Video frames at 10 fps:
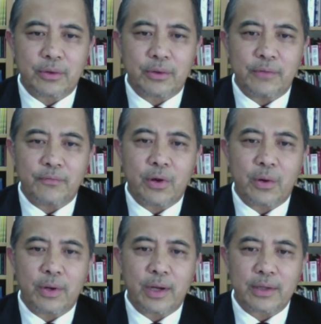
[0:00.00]
not only for
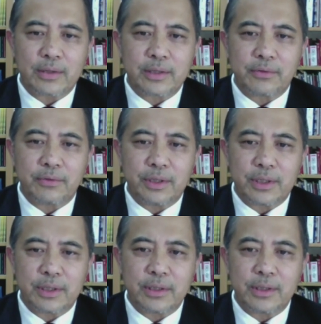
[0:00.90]
our ASEAN
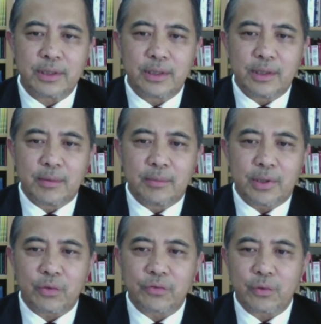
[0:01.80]
region,
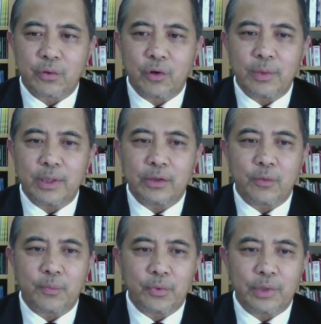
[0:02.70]
but also globally
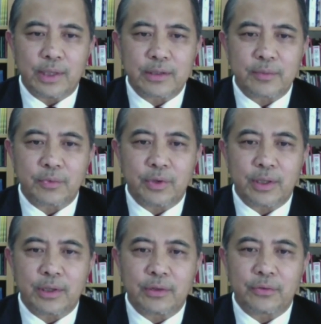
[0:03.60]
to pull itself
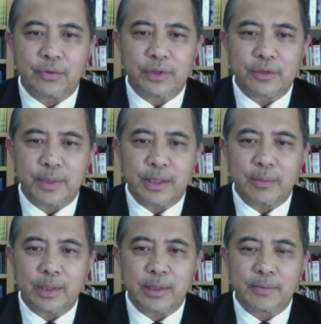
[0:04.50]
together through this
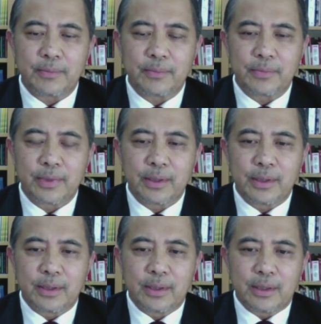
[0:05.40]
pandemic.
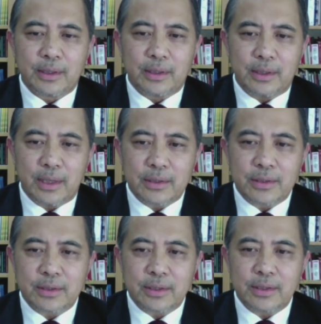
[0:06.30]
The
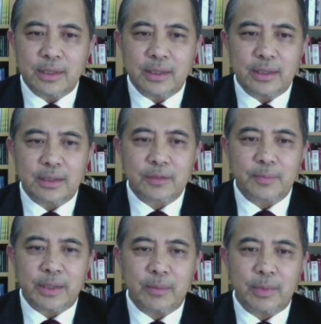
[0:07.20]
uncertainty that this
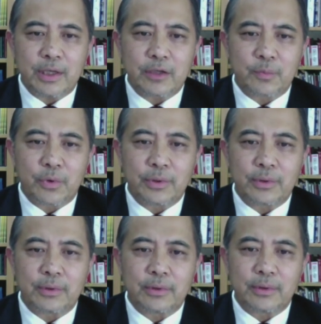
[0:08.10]
pandemic has brought